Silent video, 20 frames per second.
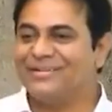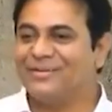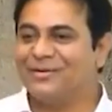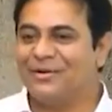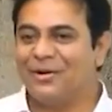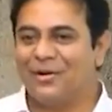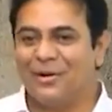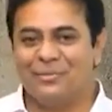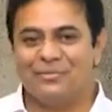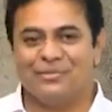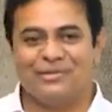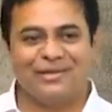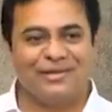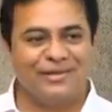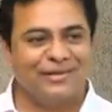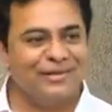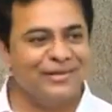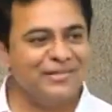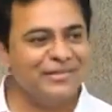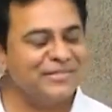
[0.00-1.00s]
all I'm
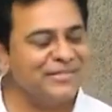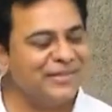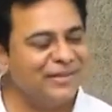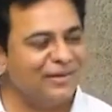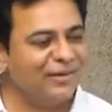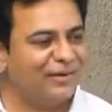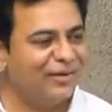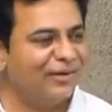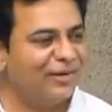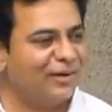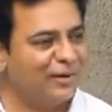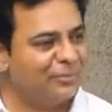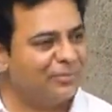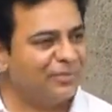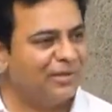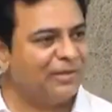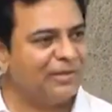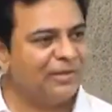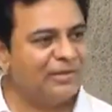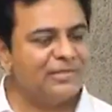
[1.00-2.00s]
saying is, uh, all I'm
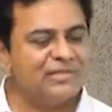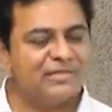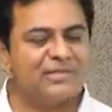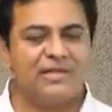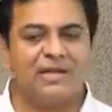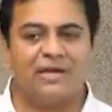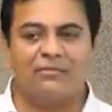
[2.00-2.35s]
saying is, see,